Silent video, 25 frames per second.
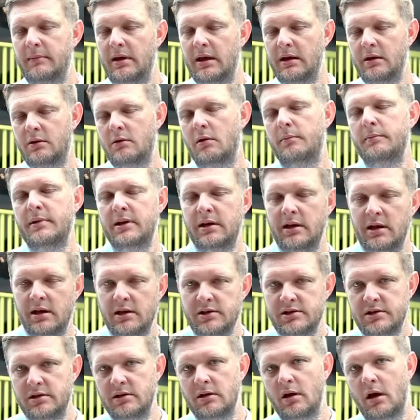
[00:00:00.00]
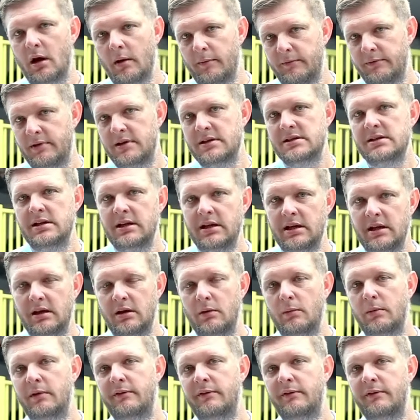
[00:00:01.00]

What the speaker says: in combination, obviously,